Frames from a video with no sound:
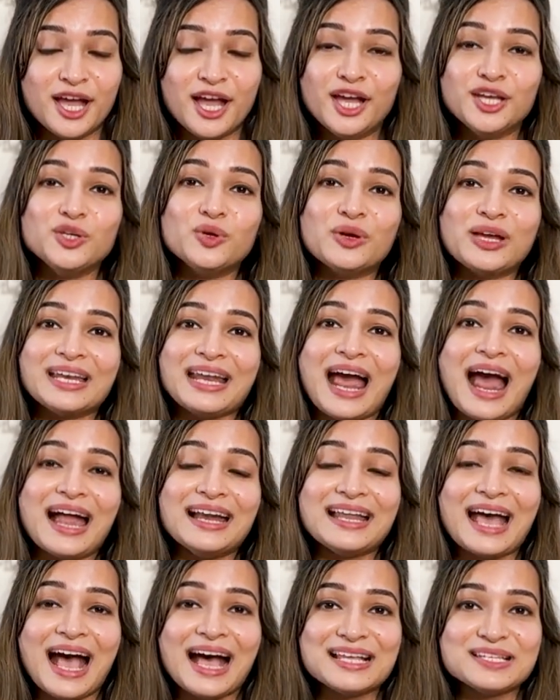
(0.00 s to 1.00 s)
You can add
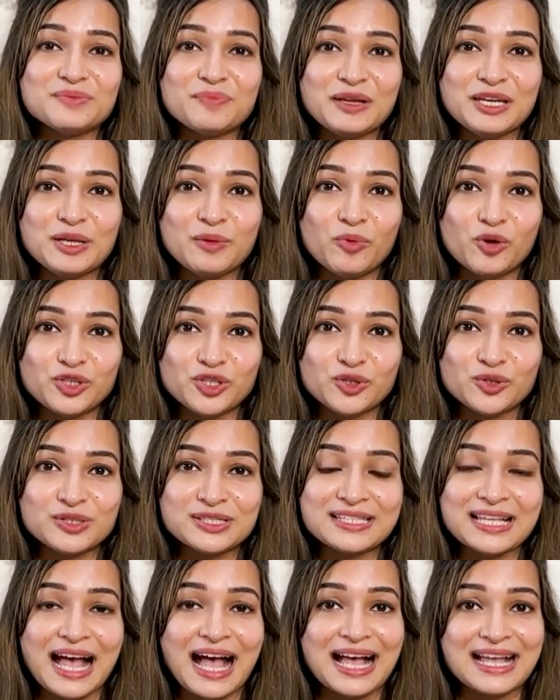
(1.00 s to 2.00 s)
as many modules
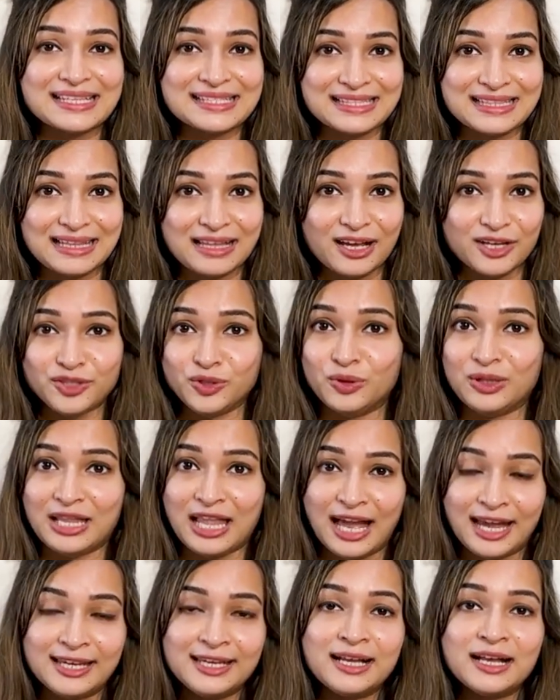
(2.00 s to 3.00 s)
as you
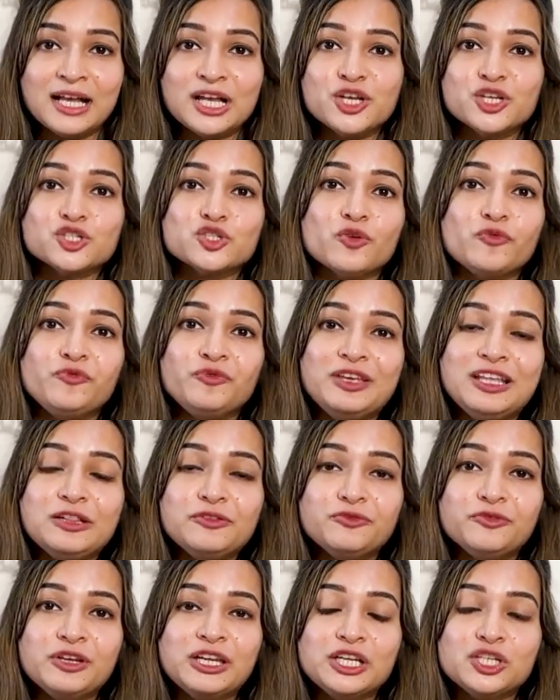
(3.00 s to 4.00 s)
like, so feel
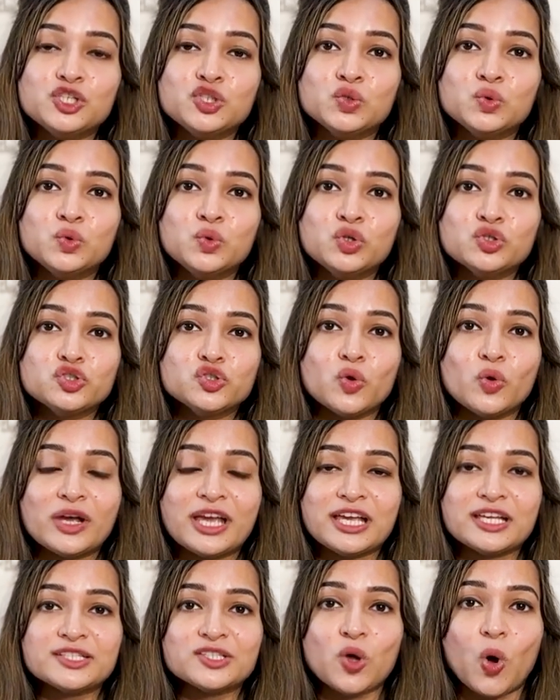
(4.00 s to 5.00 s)
free to
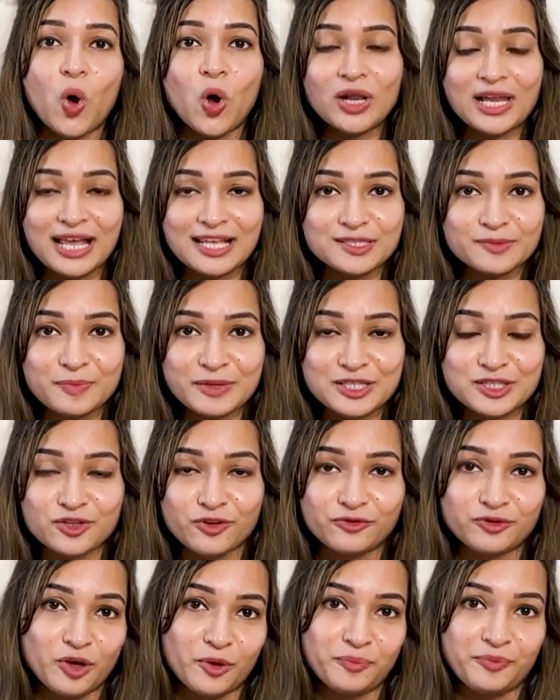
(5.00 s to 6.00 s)
showcase all aspects of
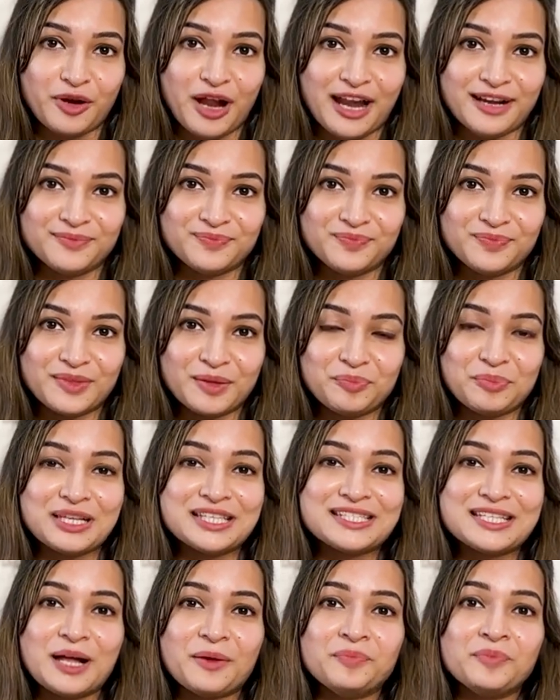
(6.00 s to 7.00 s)
your brand. Mix
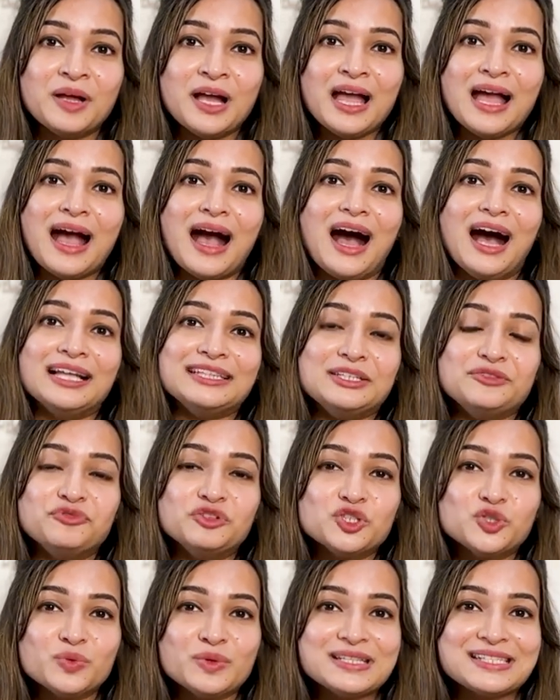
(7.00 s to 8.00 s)
up uh, the
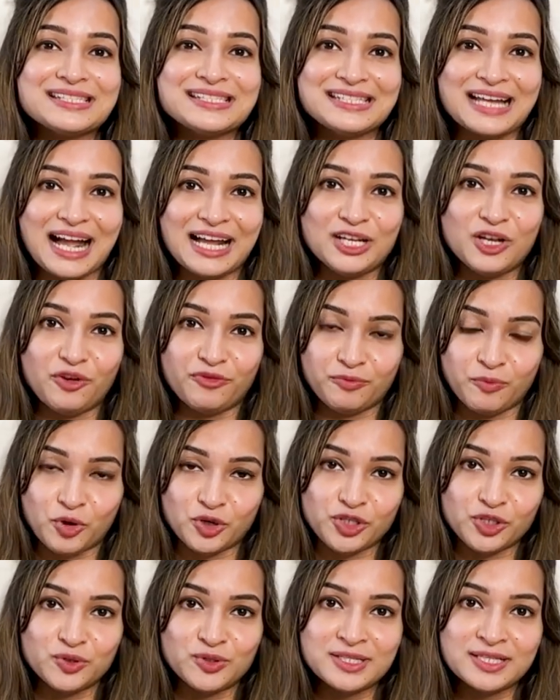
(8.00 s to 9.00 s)
visual style of
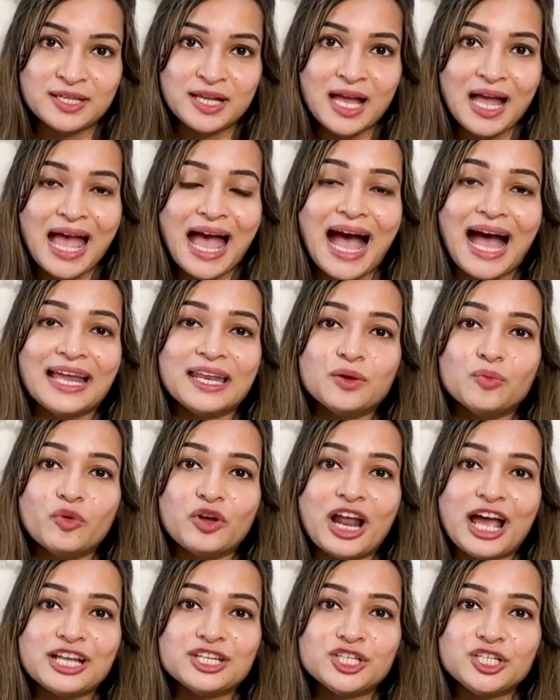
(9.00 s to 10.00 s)
modules. Adding
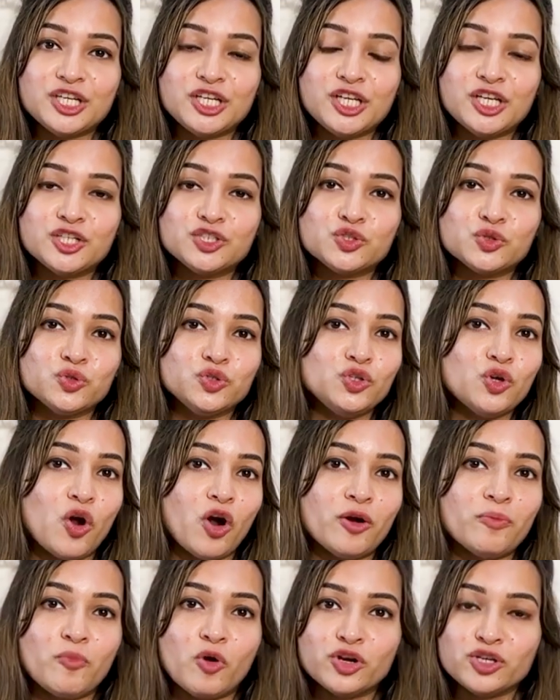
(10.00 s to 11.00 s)
variety to your
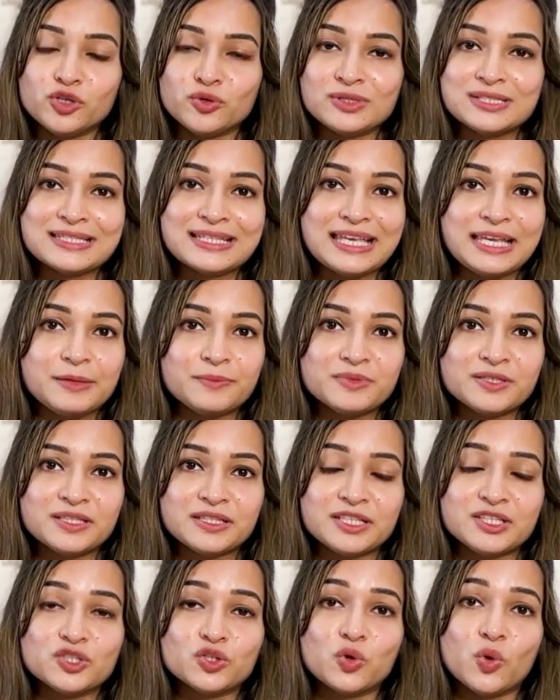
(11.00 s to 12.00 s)
modules keeps the
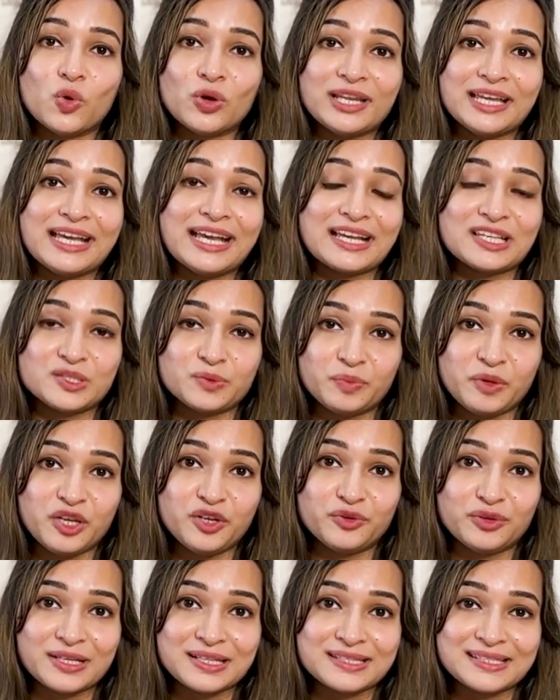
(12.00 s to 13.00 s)
scrolling
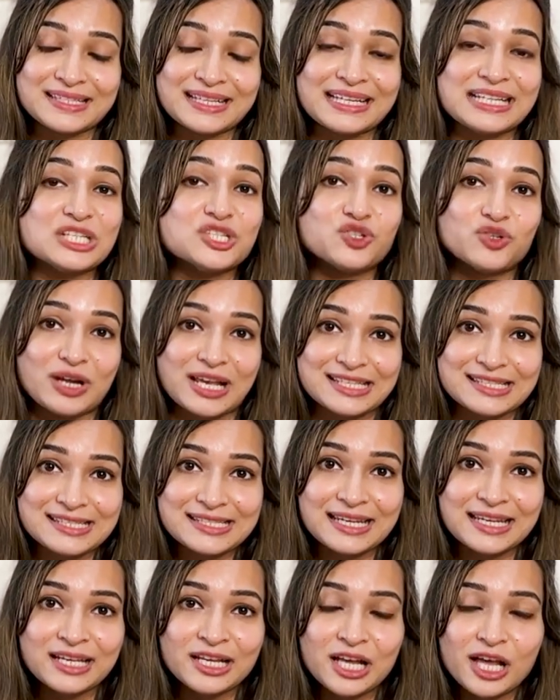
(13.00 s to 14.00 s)
experience
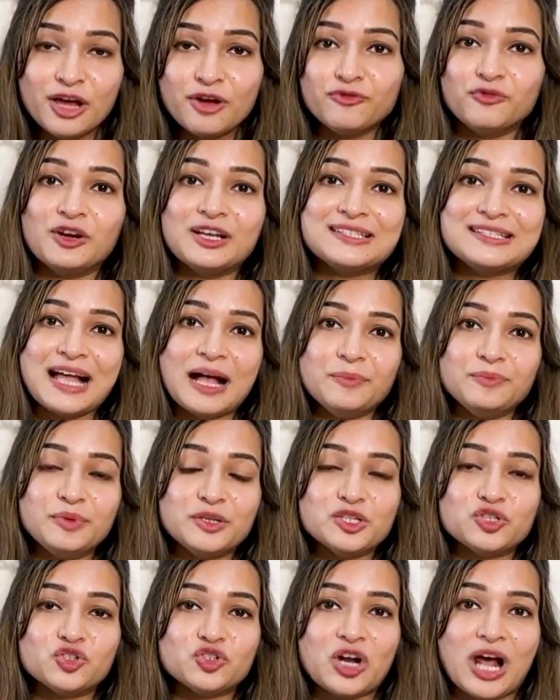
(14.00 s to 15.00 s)
interesting. For example,
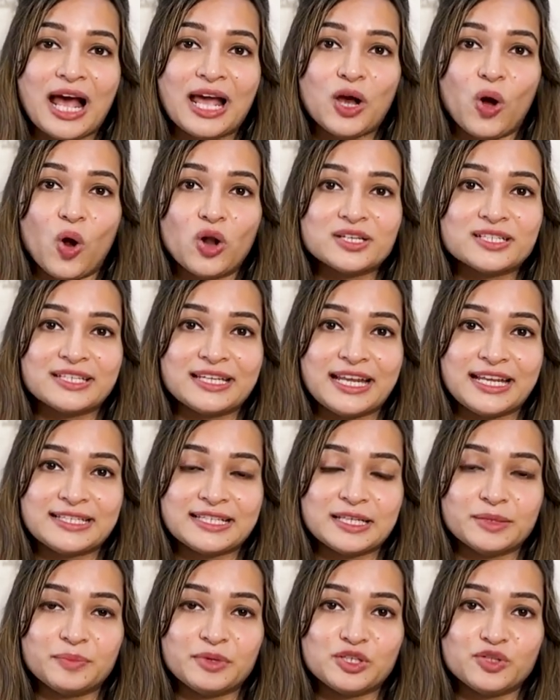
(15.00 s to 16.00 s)
try
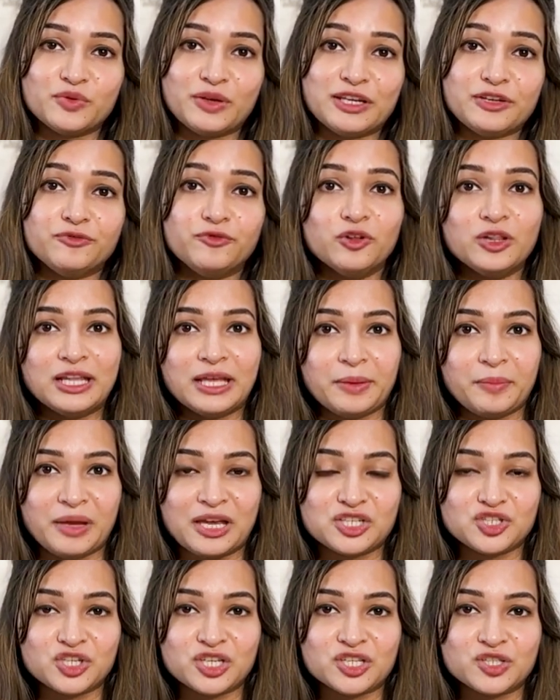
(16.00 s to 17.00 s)
alternating between full
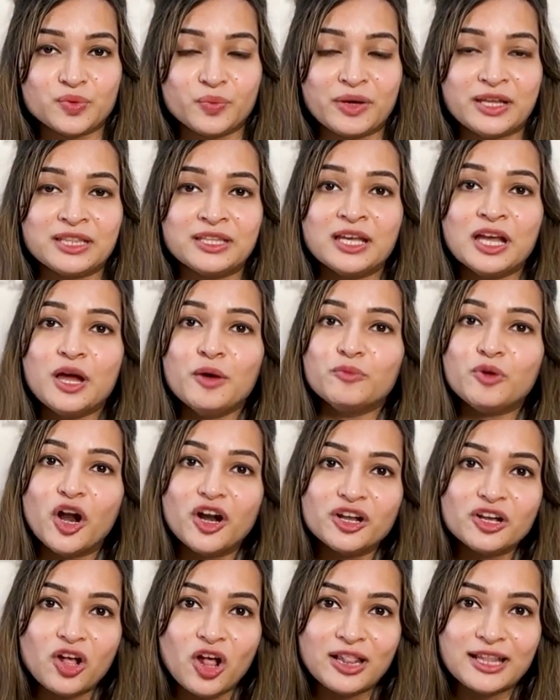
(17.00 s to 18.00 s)
images with
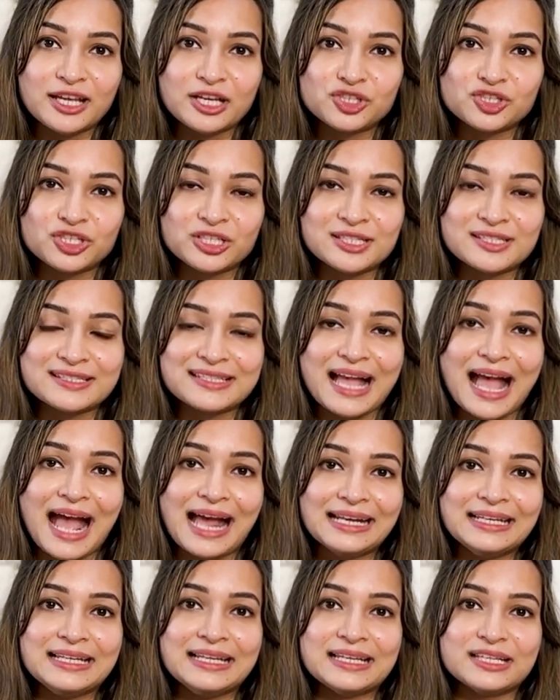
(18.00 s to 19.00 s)
product collections
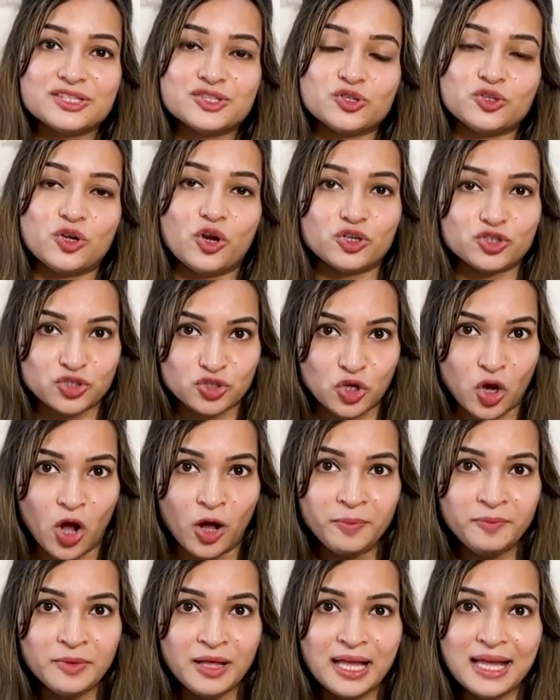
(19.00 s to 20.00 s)
and links to your
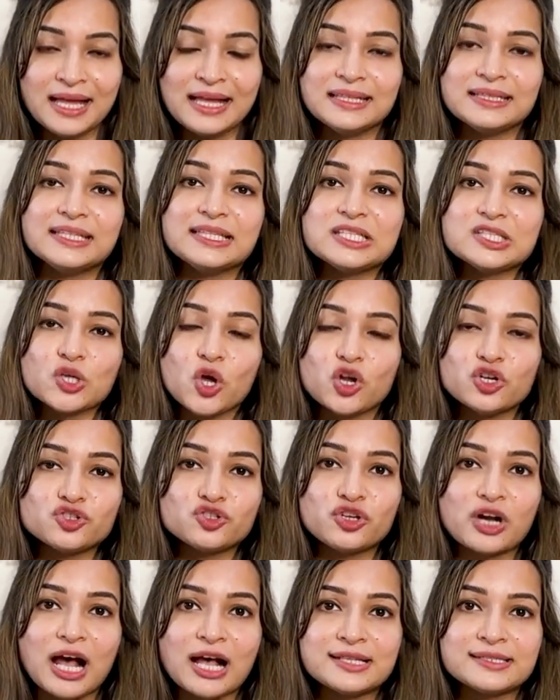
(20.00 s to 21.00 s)
shop. This
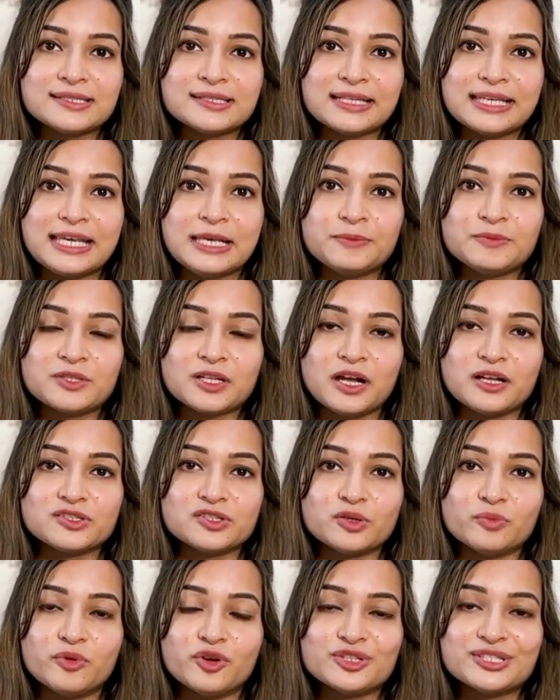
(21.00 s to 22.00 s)
contrast keeps
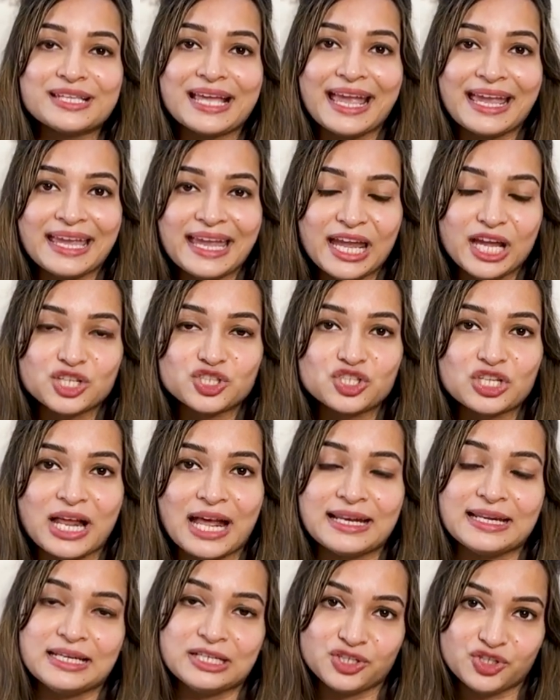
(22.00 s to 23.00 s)
customers engaged and
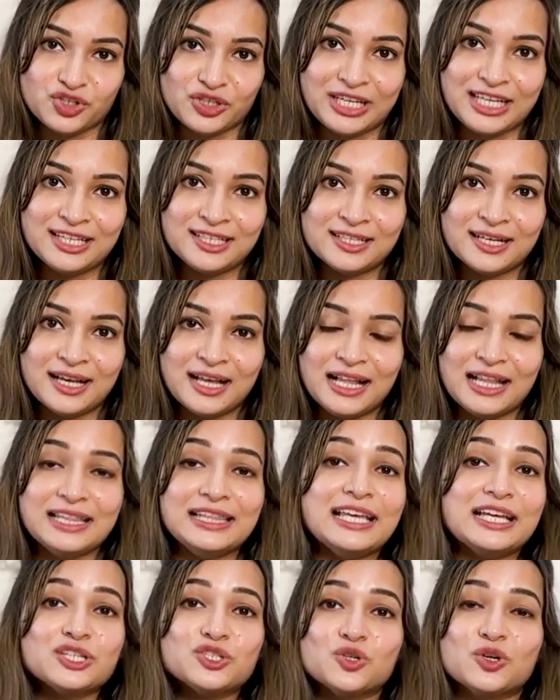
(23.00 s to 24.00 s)
intrigued.
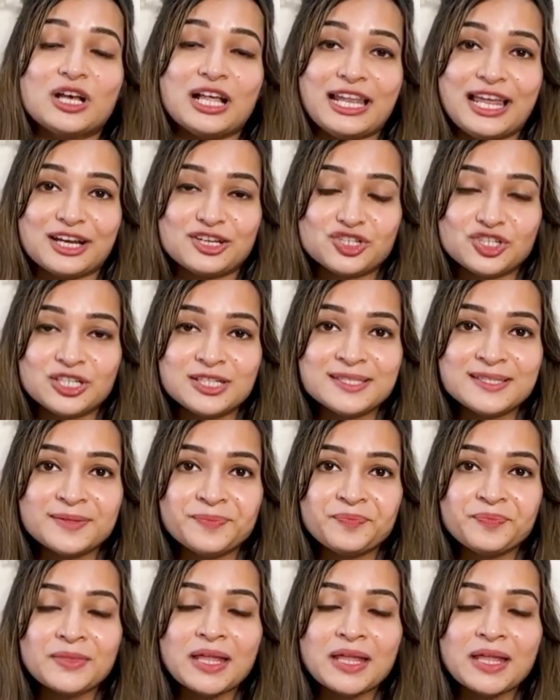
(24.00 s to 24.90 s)
Link to collections.